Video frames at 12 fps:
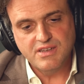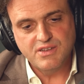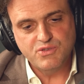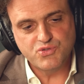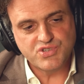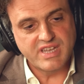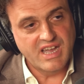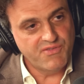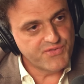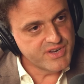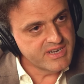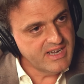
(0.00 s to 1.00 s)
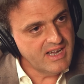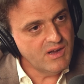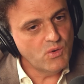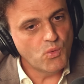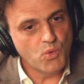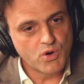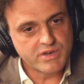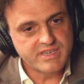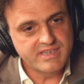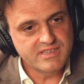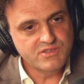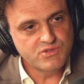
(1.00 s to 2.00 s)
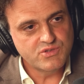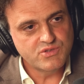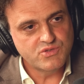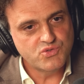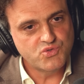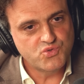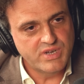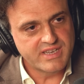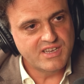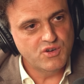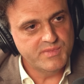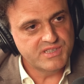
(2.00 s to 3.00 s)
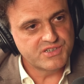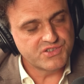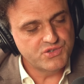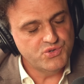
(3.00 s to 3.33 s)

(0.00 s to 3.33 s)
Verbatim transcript: You say Africa walking 20 kilometers.